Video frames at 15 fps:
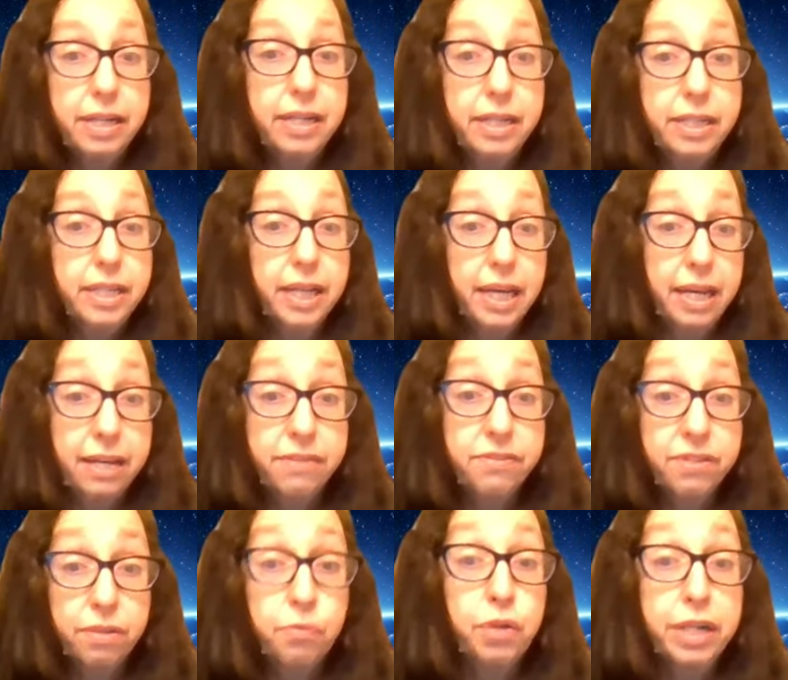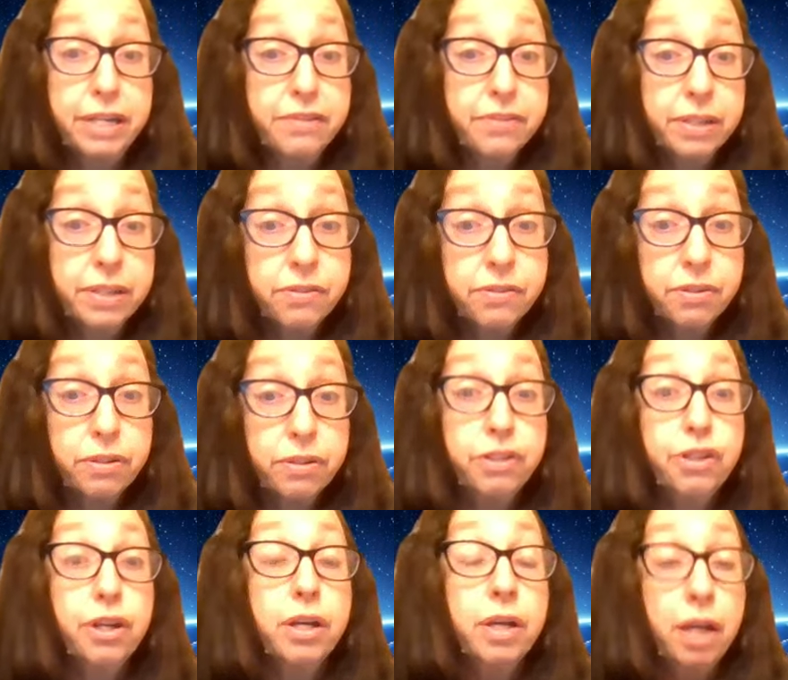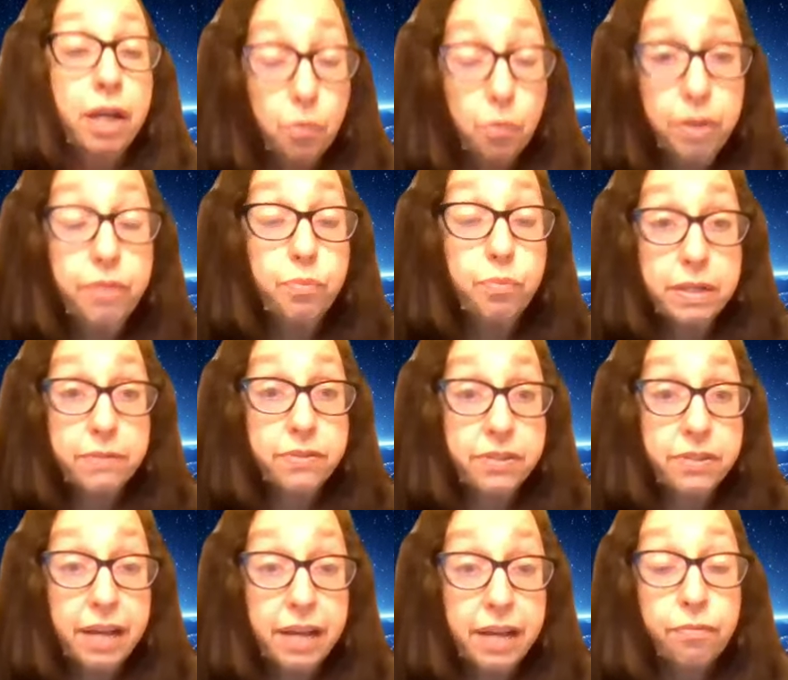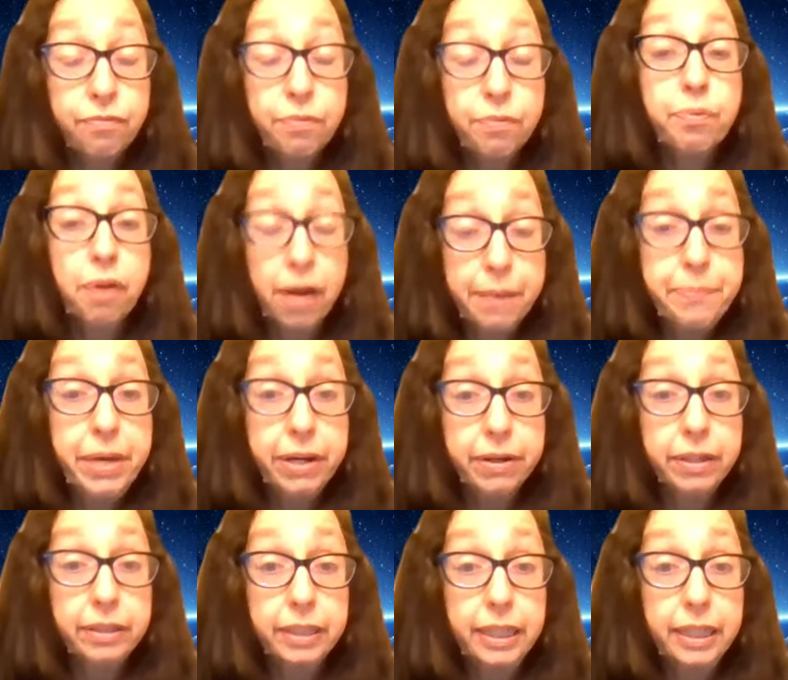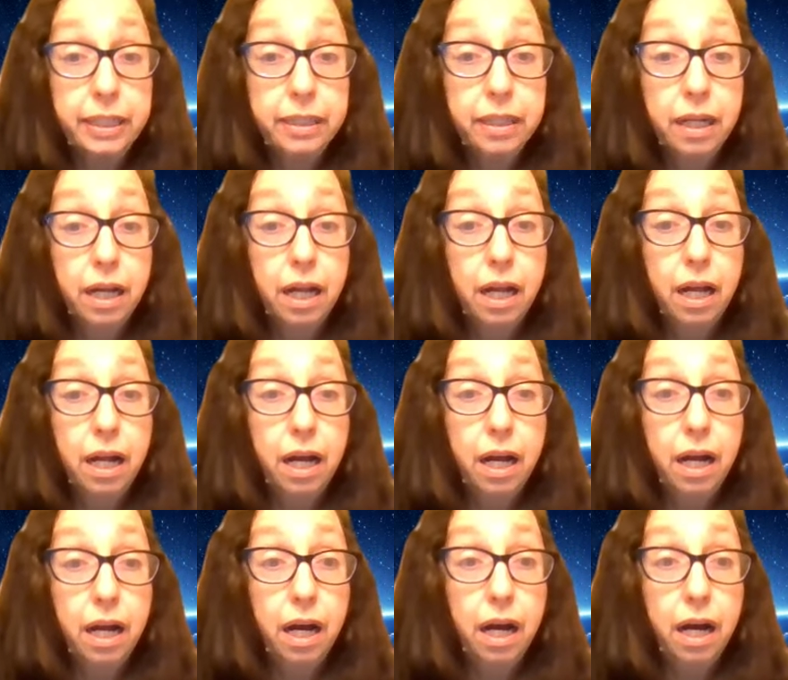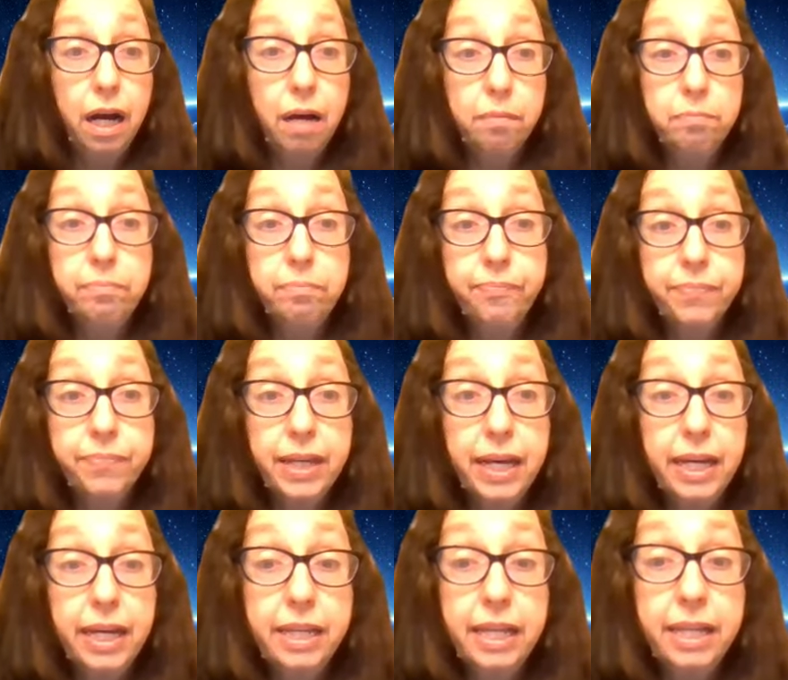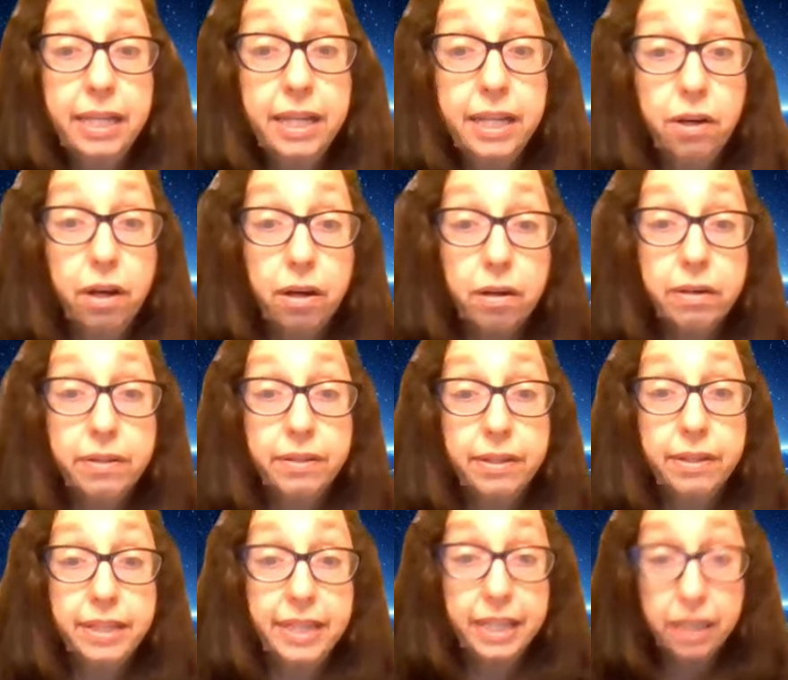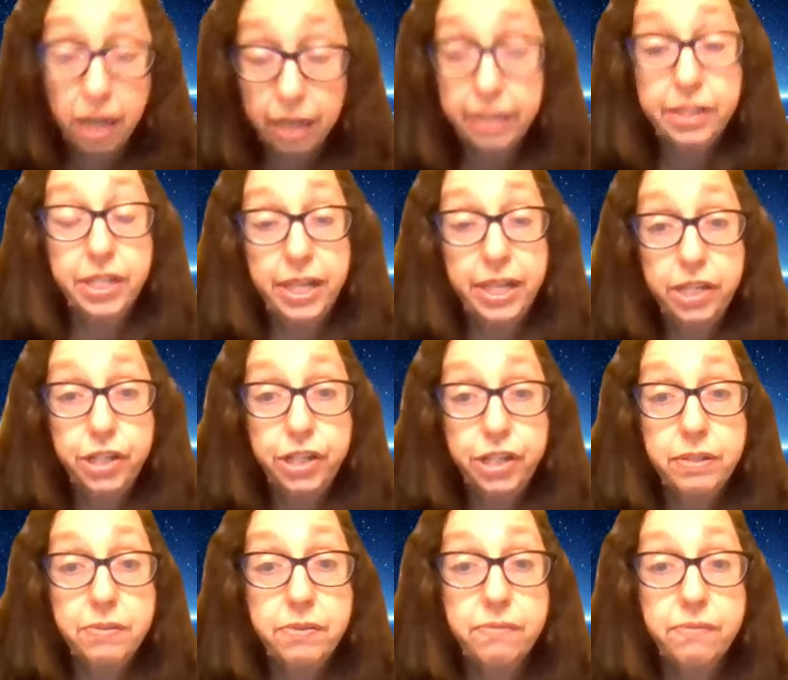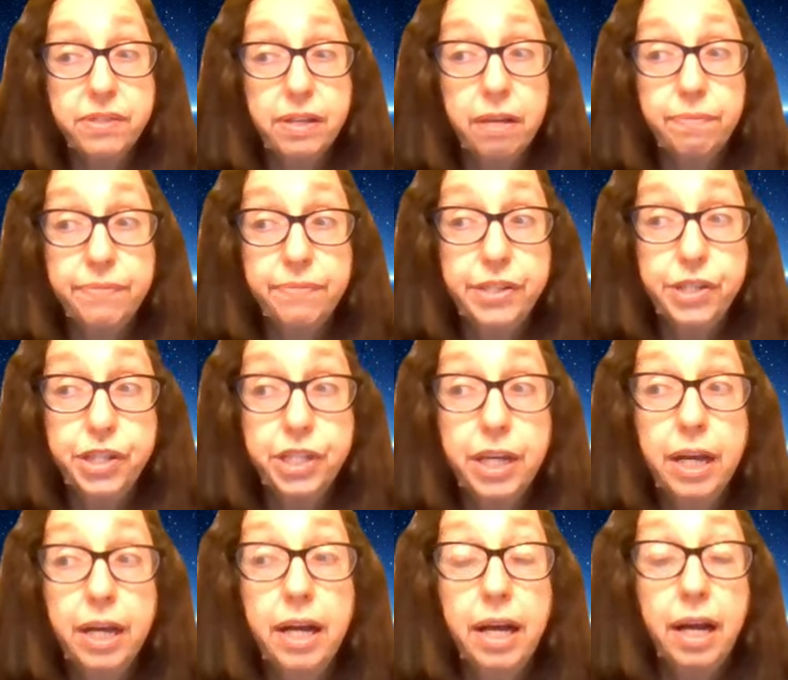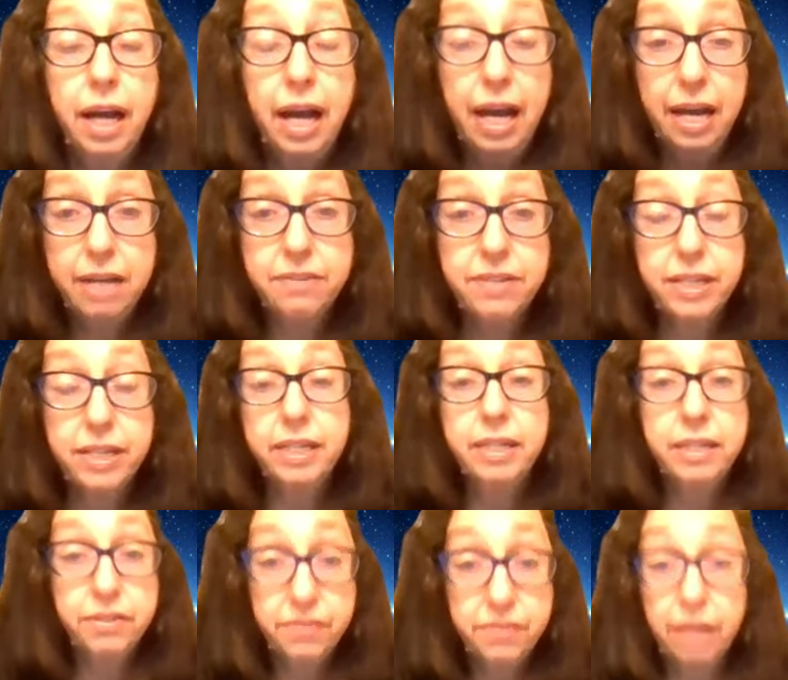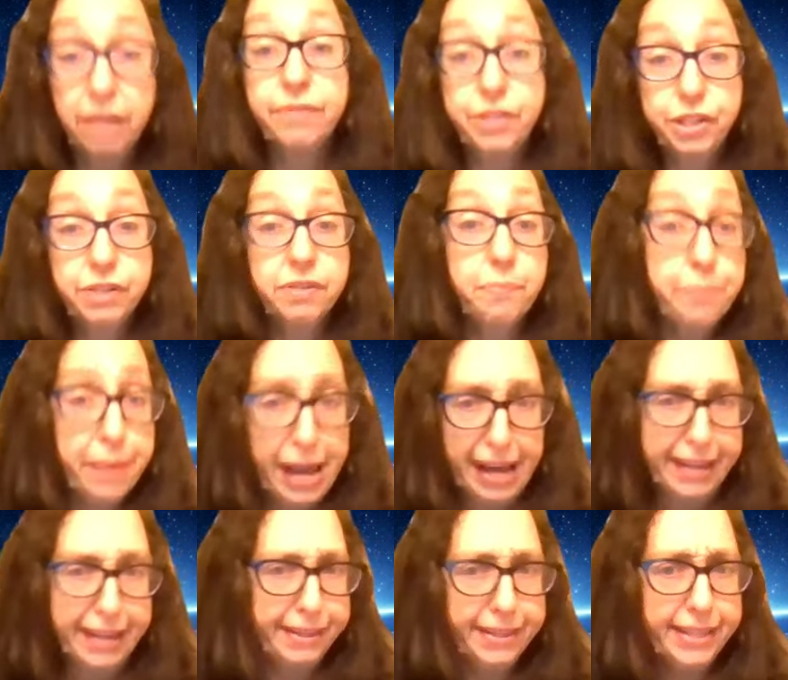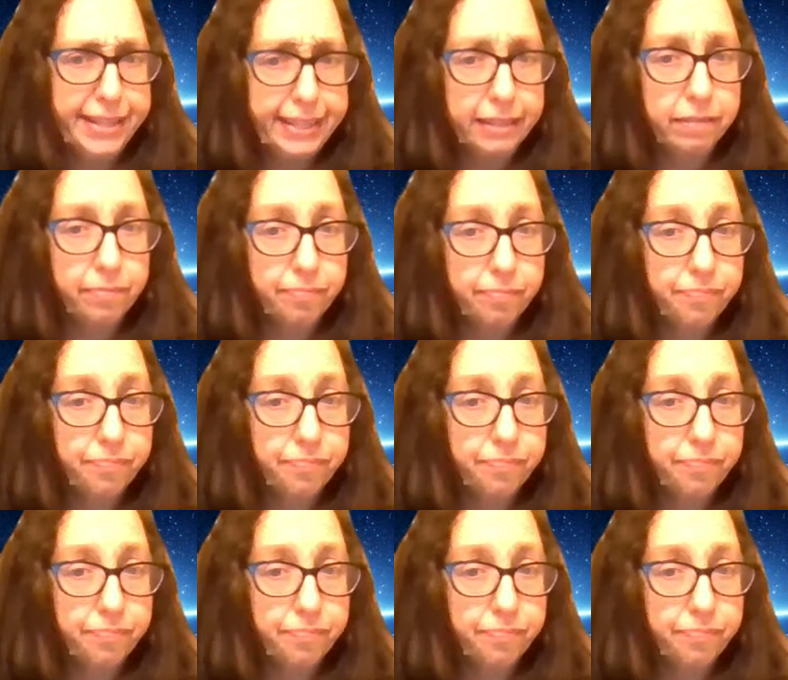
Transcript: indicates that one is concerned with oneself primarily. And then there are the connotations of selfish, as in selfish is a bad thing.